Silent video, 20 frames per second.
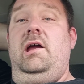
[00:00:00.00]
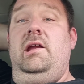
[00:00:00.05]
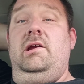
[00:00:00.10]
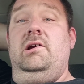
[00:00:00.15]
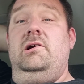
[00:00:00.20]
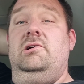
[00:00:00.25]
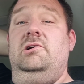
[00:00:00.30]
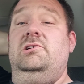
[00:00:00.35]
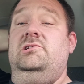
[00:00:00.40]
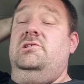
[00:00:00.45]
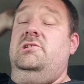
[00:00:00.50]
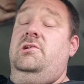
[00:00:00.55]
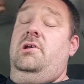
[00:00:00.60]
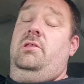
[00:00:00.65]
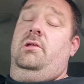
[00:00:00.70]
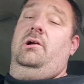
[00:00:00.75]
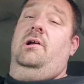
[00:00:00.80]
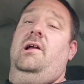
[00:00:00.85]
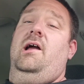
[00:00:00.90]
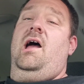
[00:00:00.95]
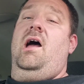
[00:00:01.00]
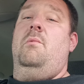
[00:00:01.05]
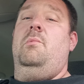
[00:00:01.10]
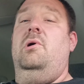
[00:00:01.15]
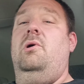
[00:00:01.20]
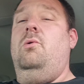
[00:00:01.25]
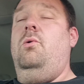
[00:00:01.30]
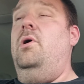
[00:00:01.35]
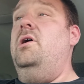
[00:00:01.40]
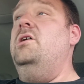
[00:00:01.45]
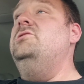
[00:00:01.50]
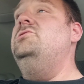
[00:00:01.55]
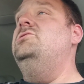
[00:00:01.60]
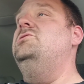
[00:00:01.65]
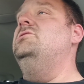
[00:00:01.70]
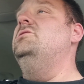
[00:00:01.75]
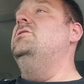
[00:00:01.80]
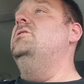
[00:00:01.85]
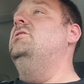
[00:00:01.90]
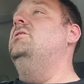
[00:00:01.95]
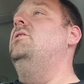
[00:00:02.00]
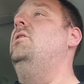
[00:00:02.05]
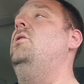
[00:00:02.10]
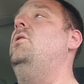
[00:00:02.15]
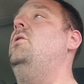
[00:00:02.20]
Here's another common question.